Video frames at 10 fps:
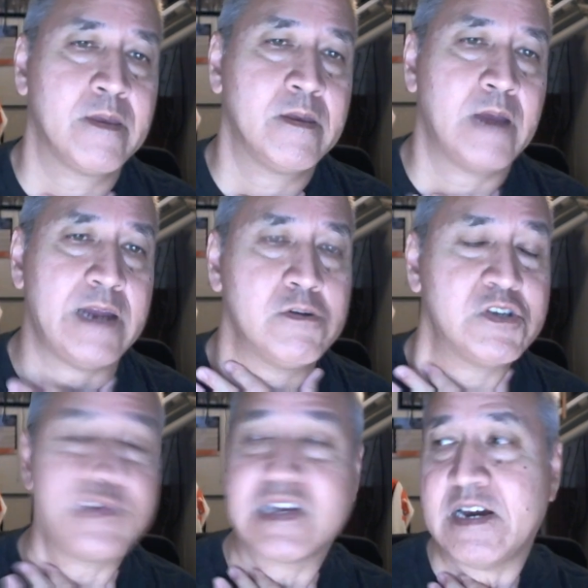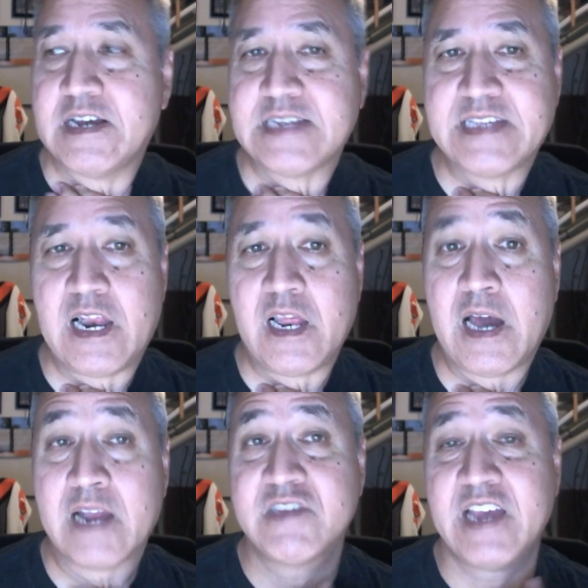I know this because I did a
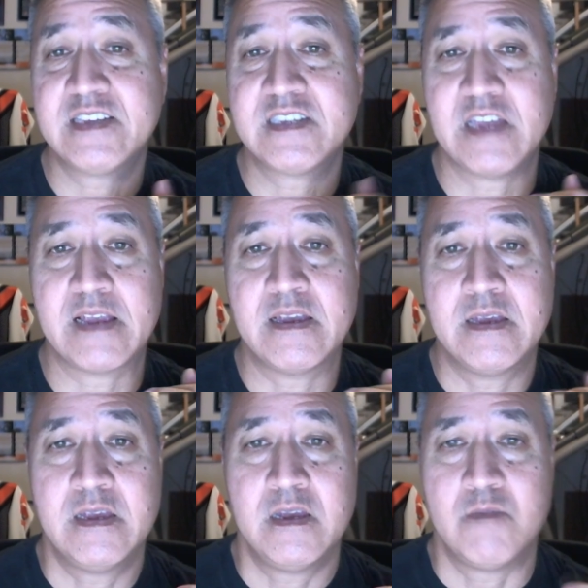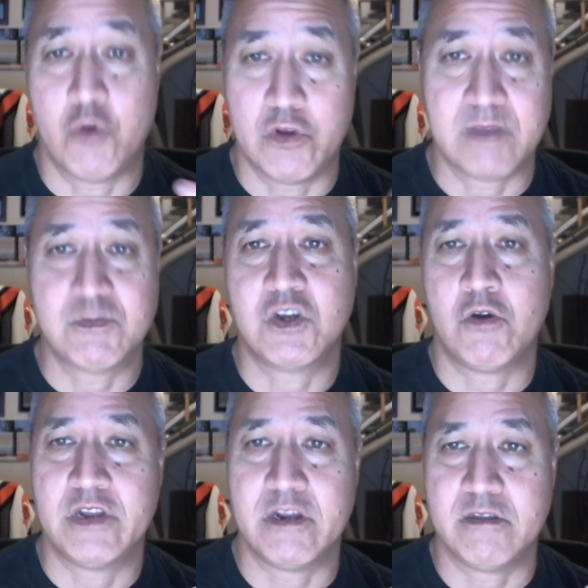lot of testing, more than I'm showing here.